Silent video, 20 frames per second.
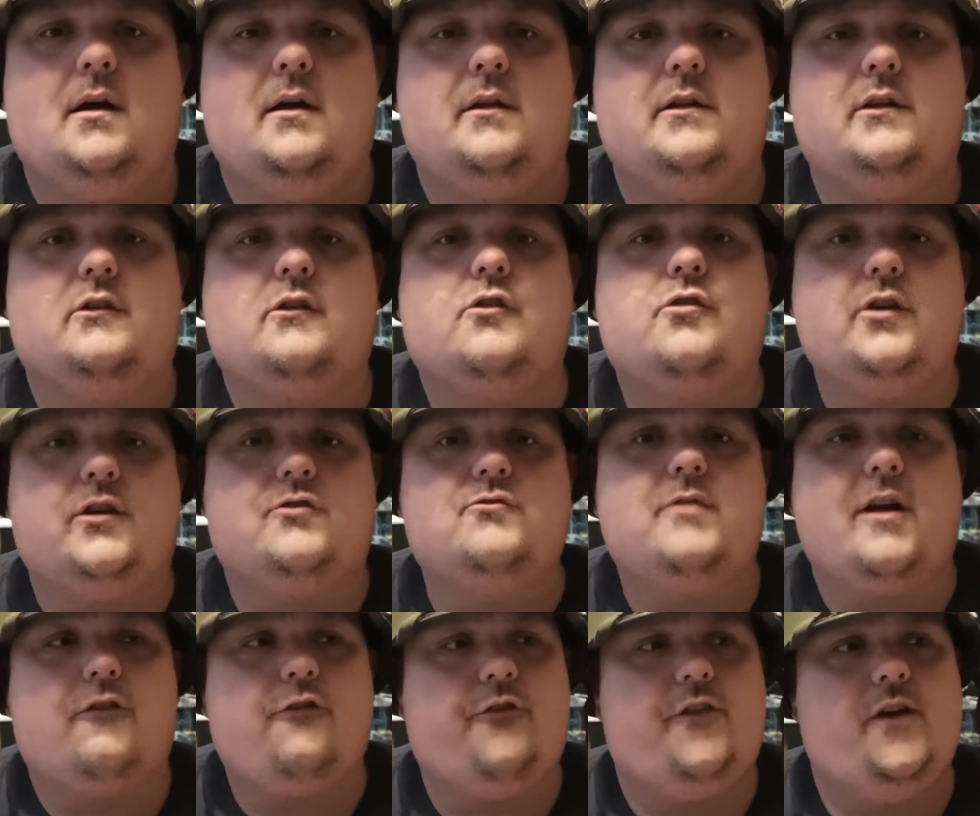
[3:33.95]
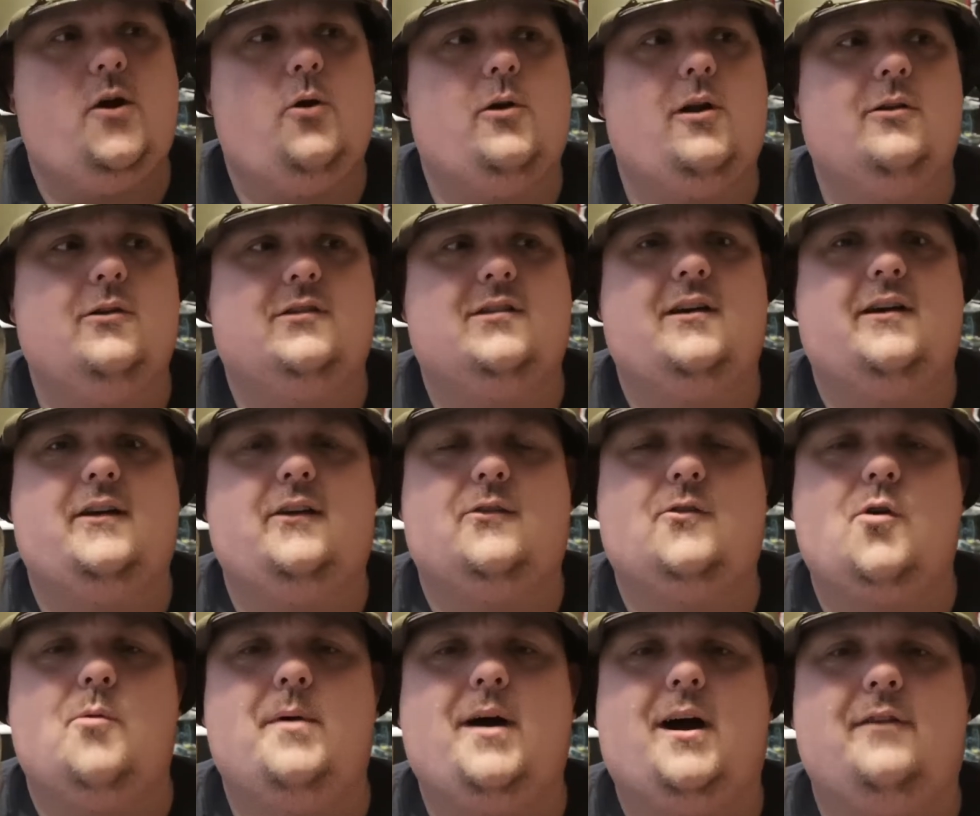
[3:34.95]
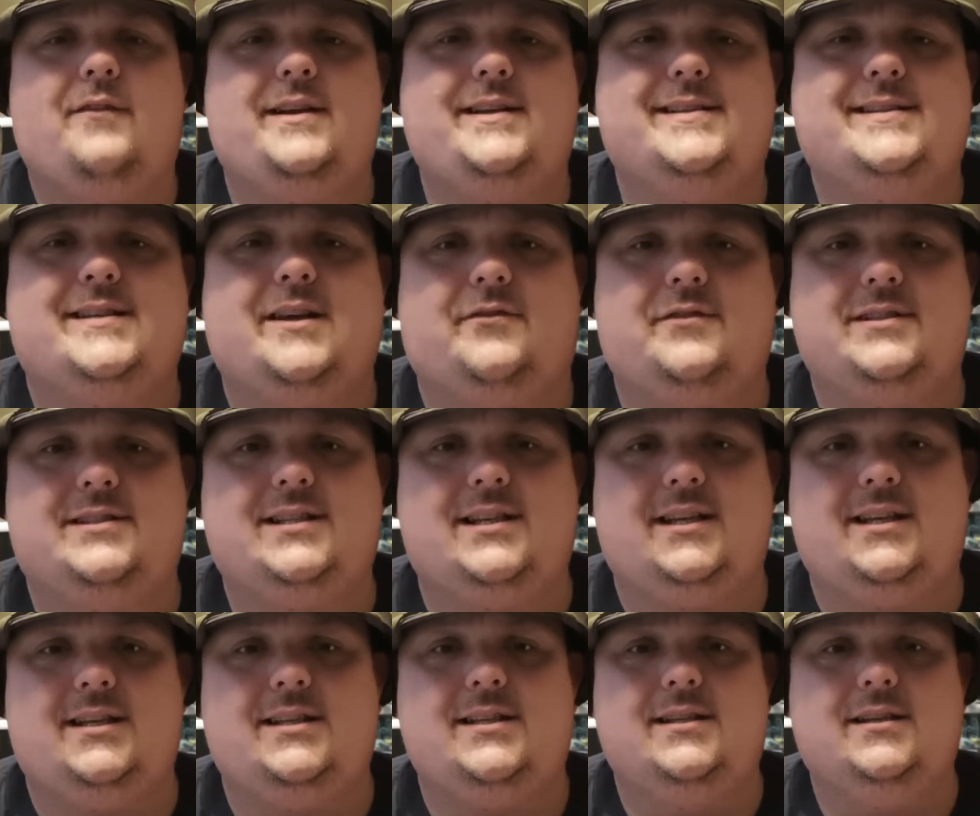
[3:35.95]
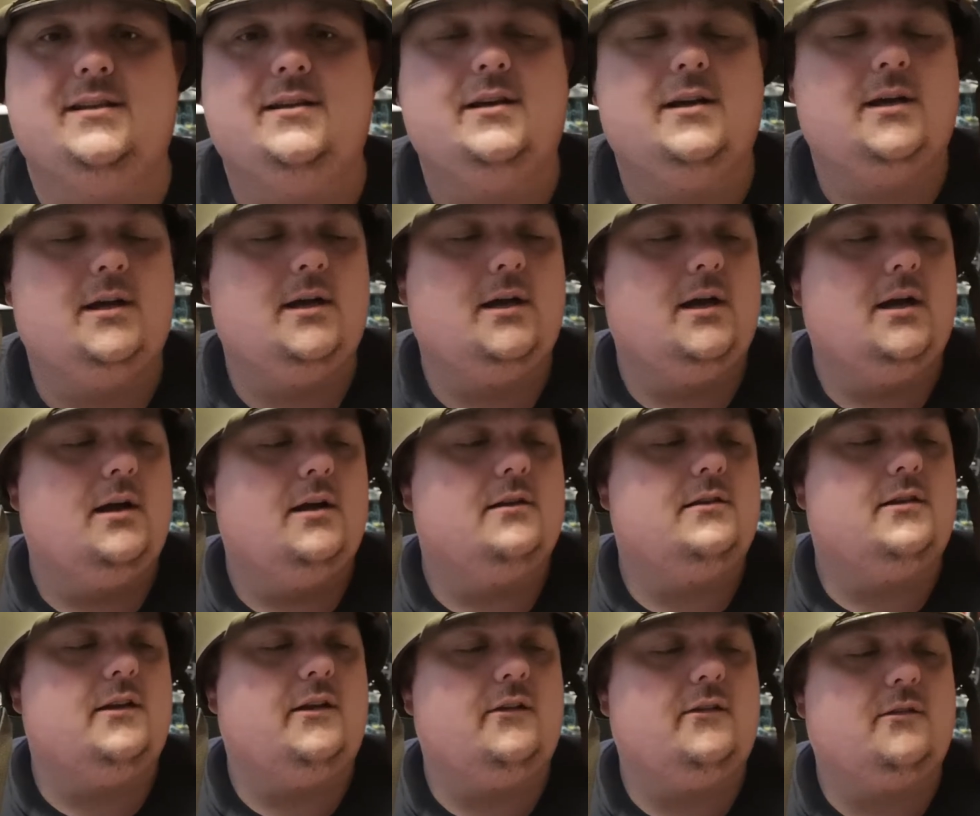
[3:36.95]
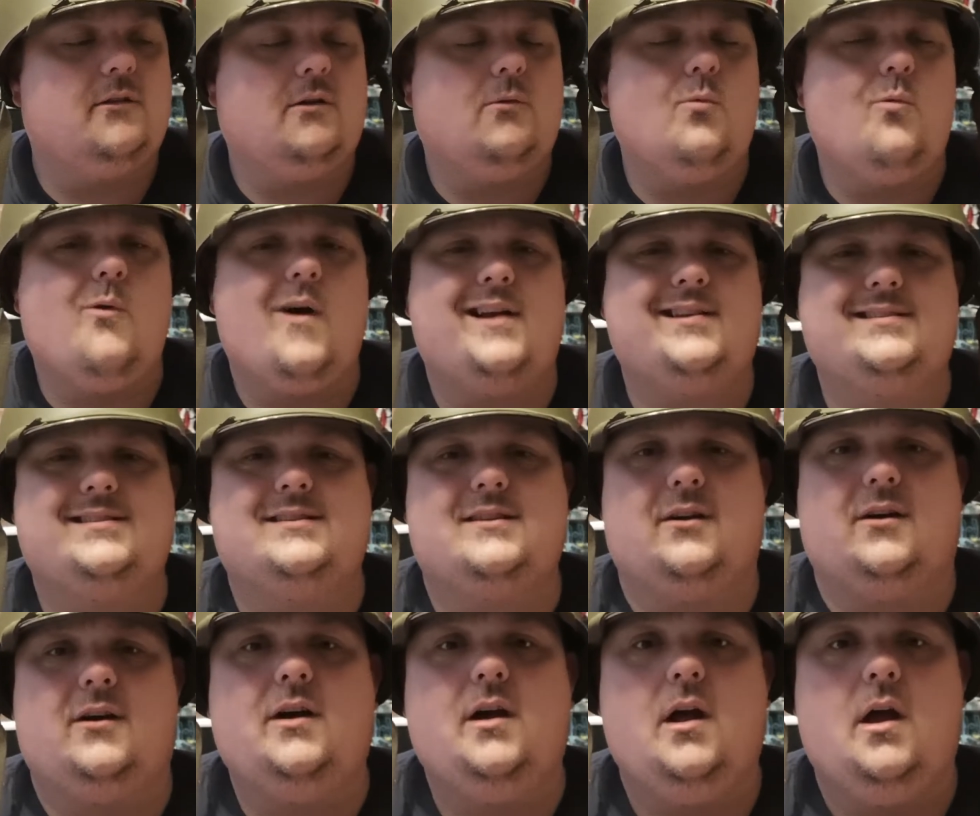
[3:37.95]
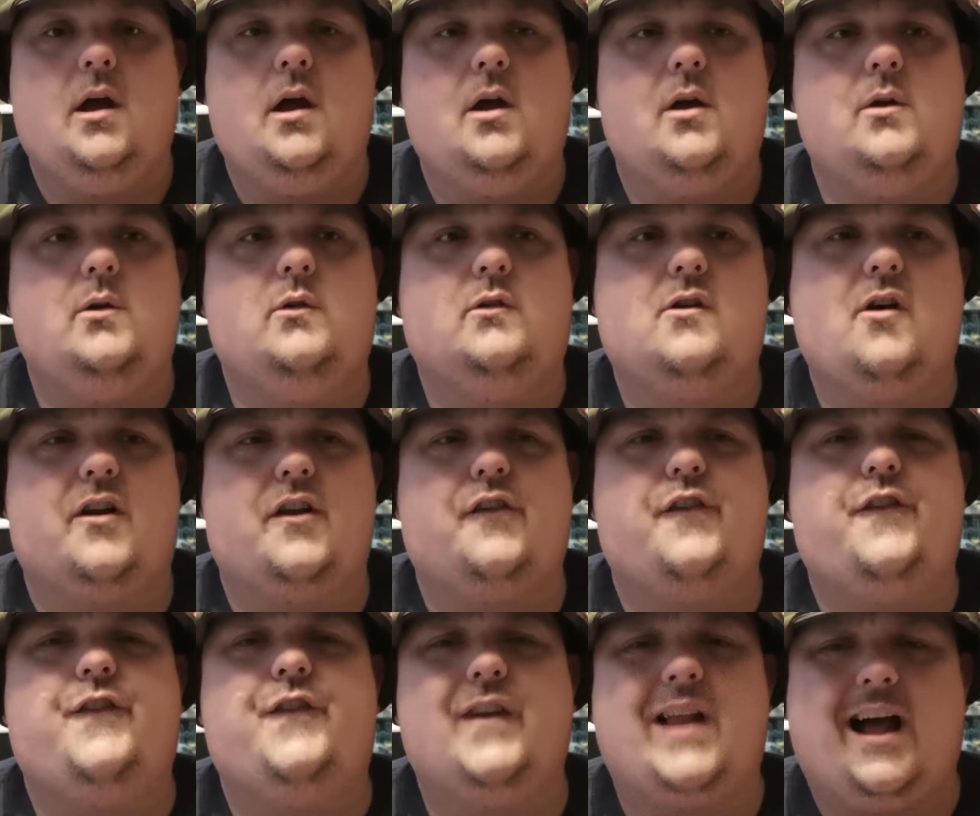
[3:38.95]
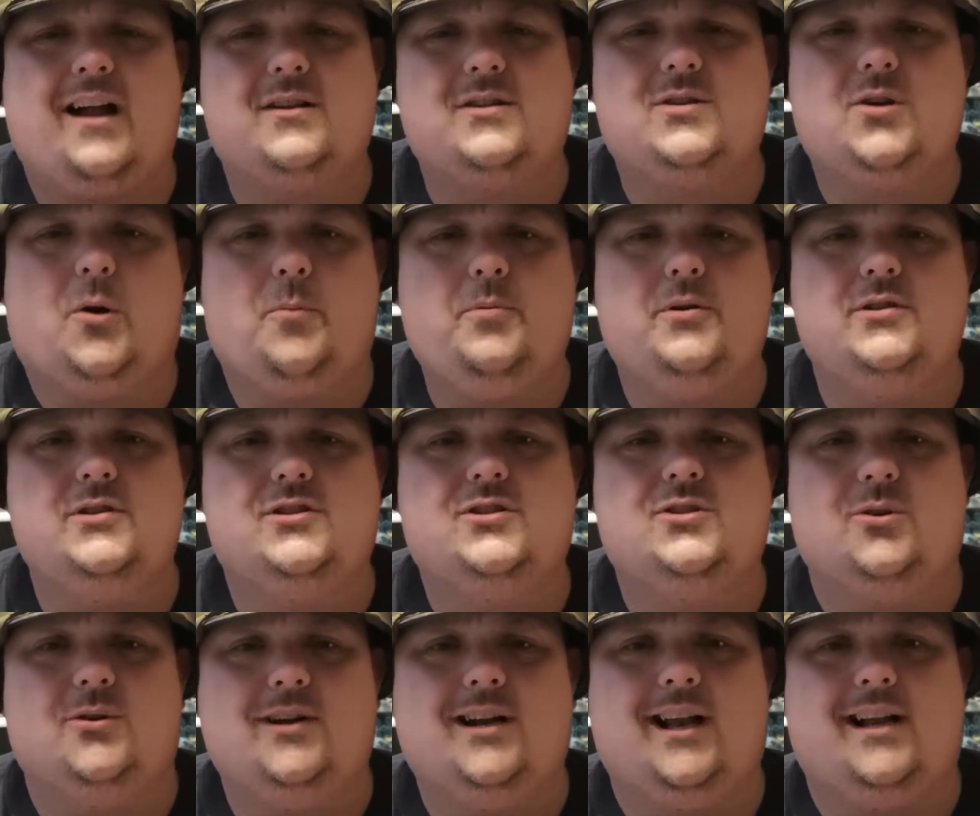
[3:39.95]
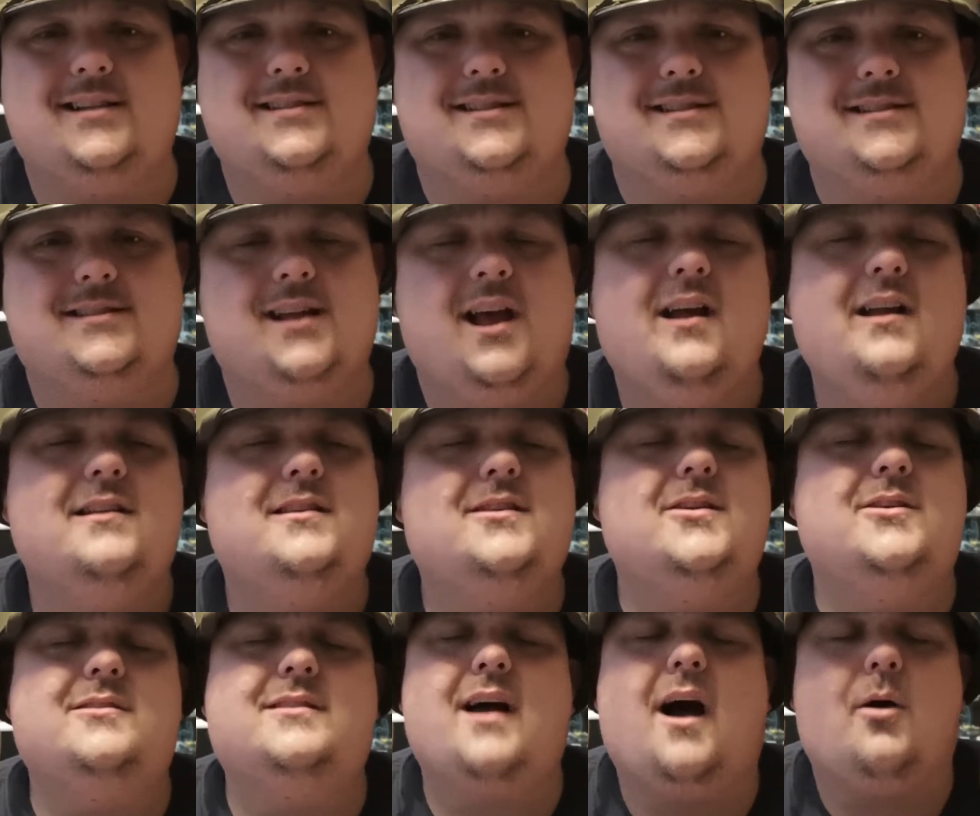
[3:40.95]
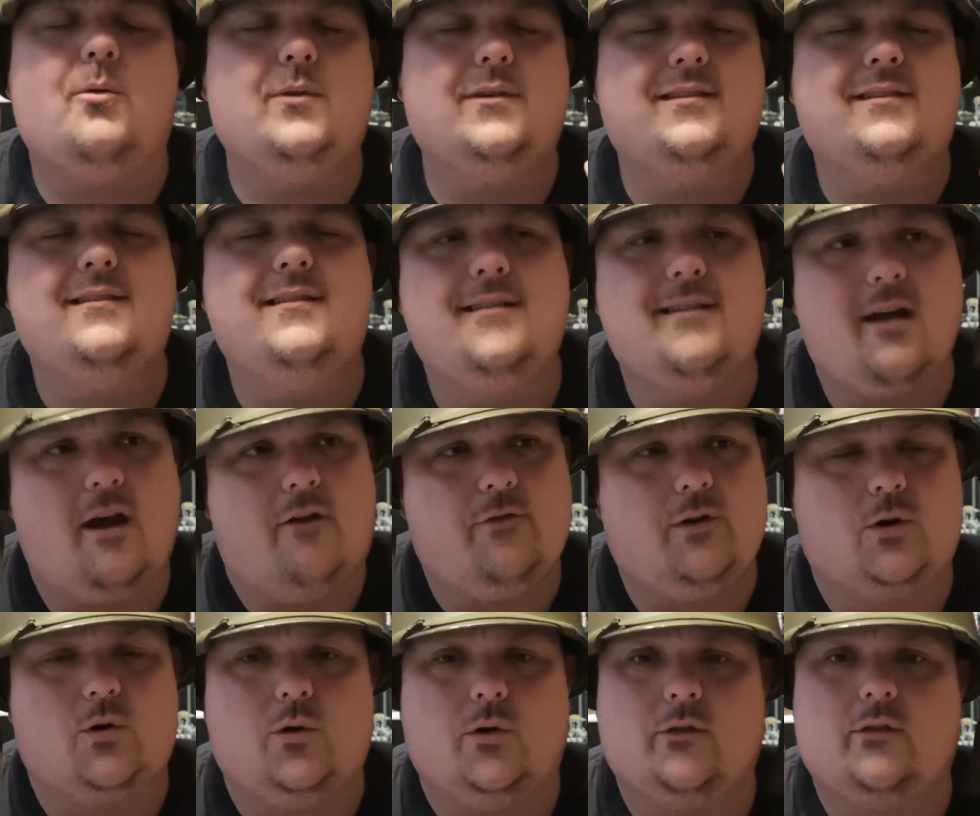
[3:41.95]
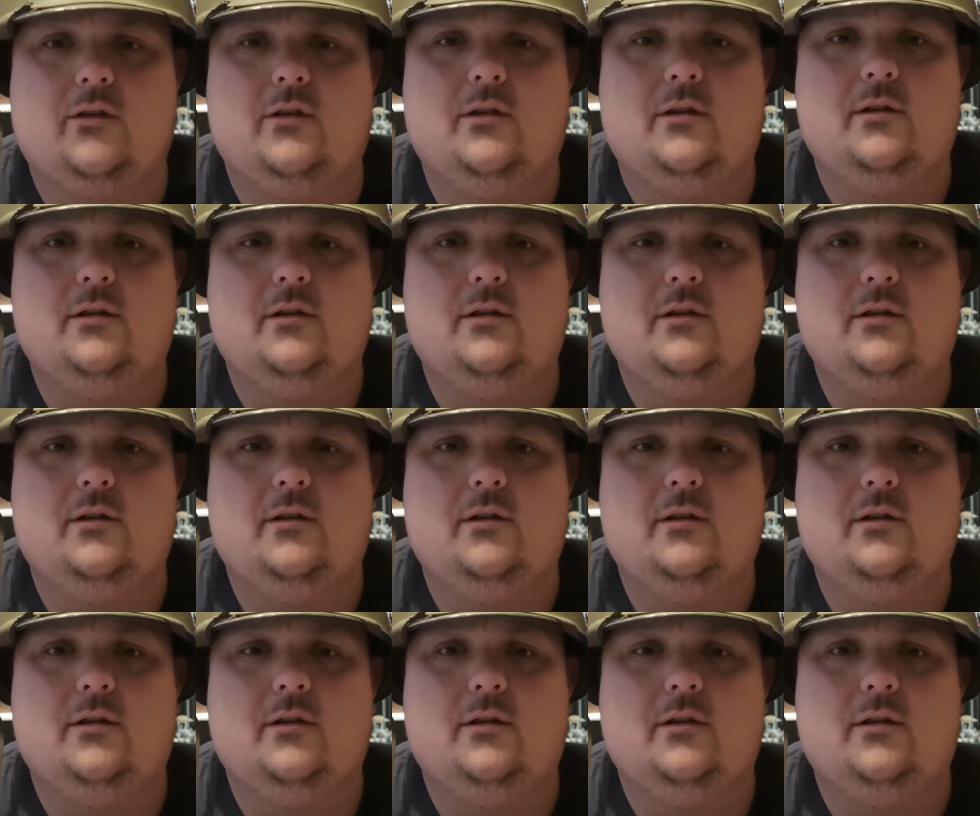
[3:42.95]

There's Chris Redfield who looks like he's come out of E17. There's Wesker who's got a flat top and sunglasses. Dude, that was never good.